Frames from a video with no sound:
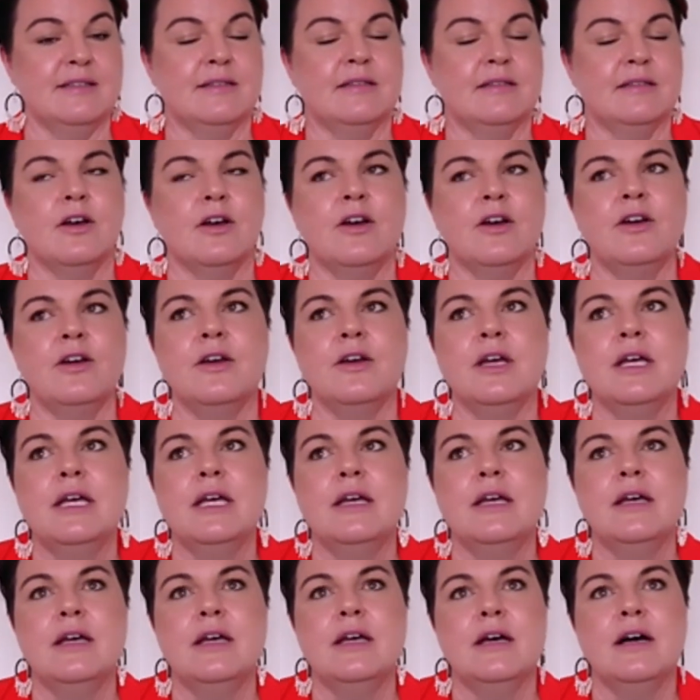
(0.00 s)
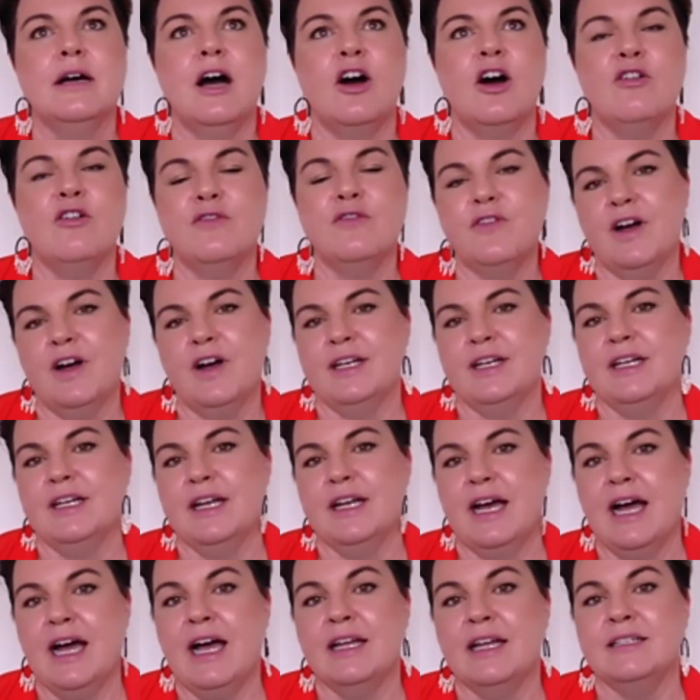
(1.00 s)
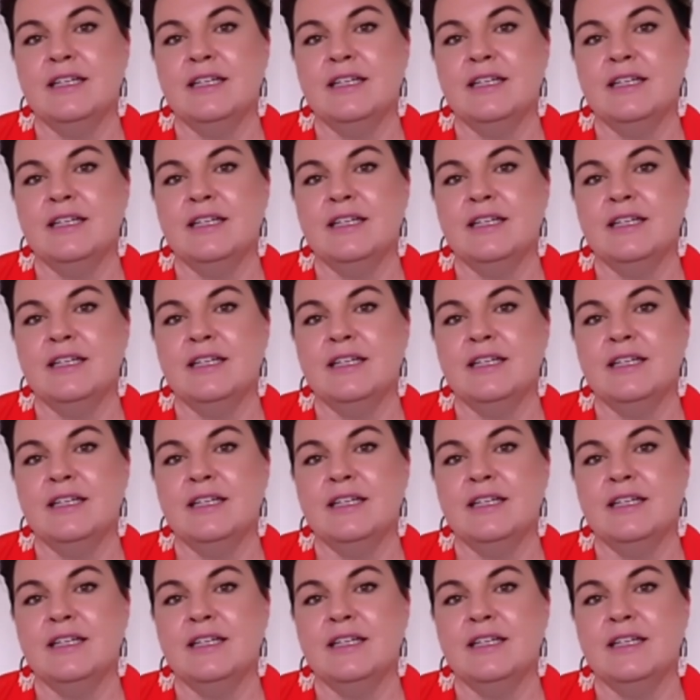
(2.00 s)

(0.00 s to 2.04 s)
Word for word: So I'll find it hard